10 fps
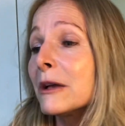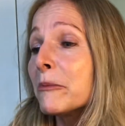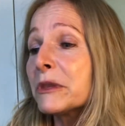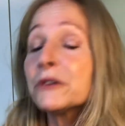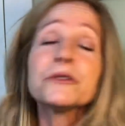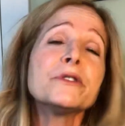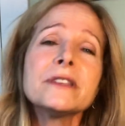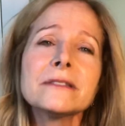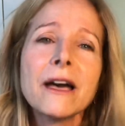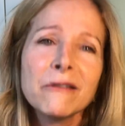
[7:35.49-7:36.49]
But the truth
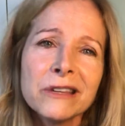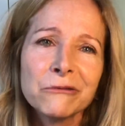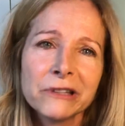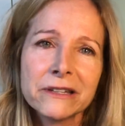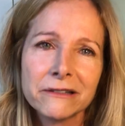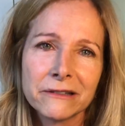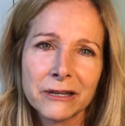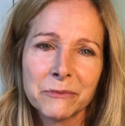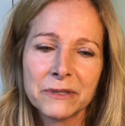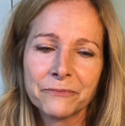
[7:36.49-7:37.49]
is, healthy
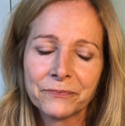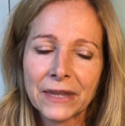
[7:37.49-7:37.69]
relationships